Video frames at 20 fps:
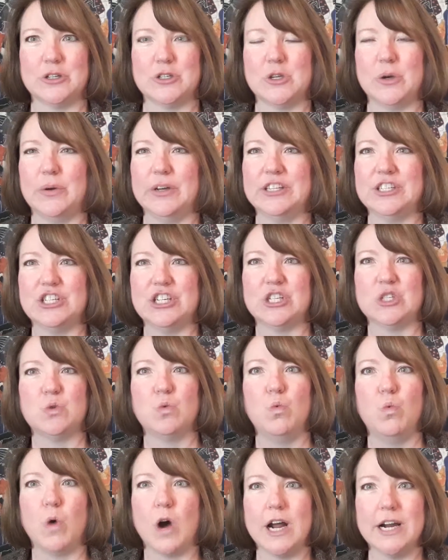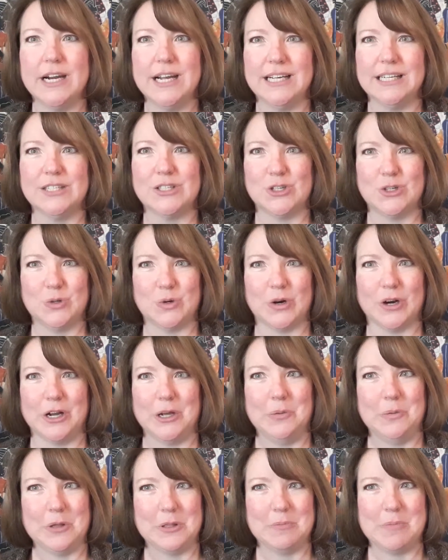So it's just one
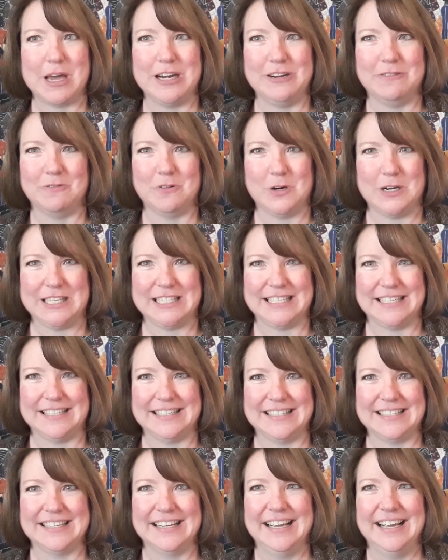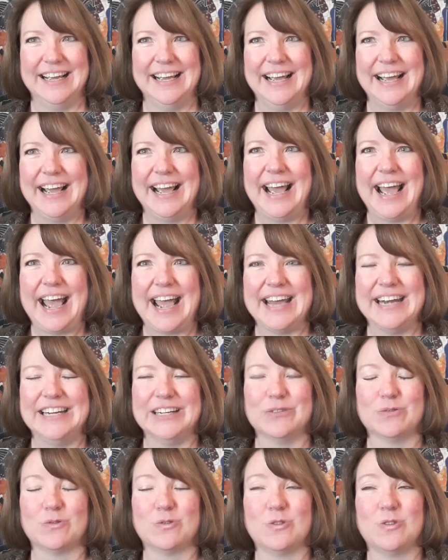story with many voices. And
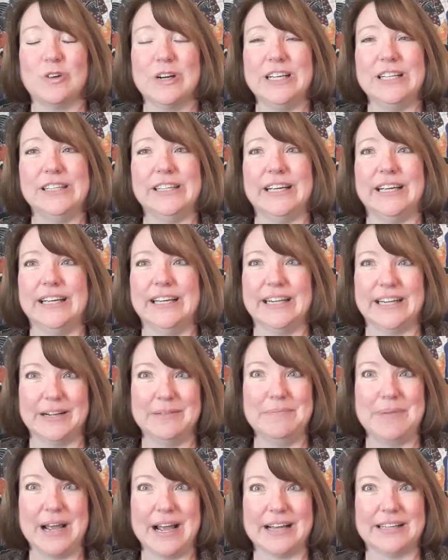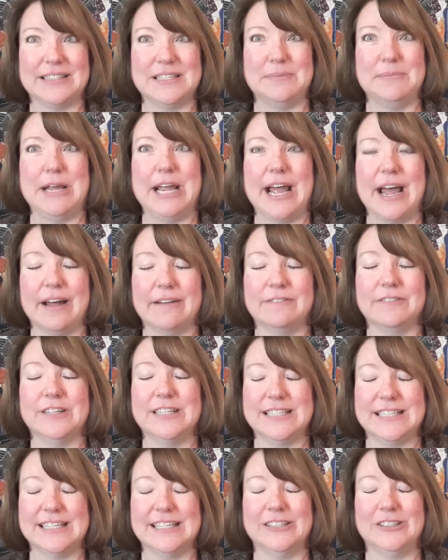it impacts me
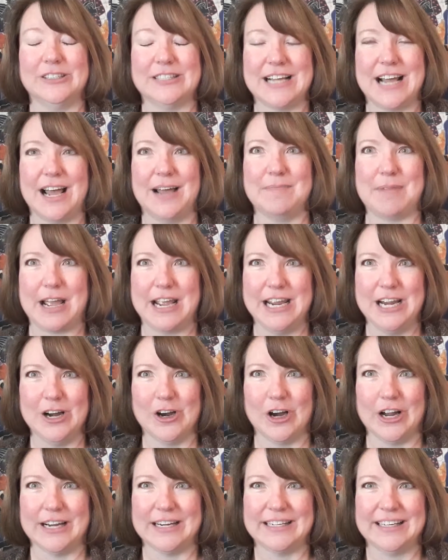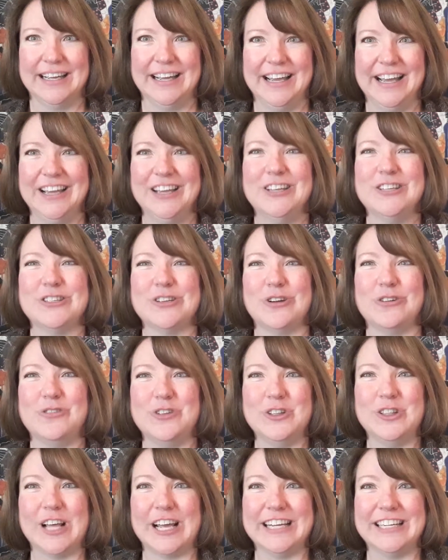every single time I hear it. So if
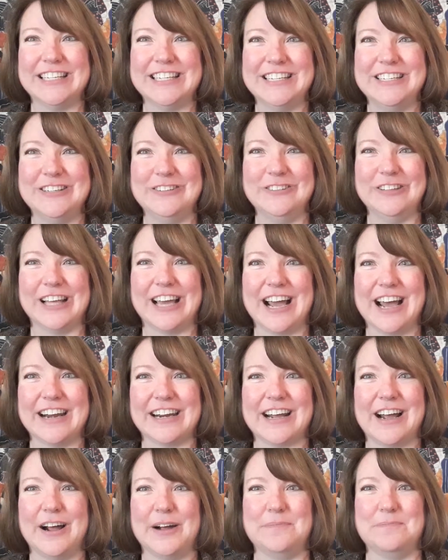you'd like to do that,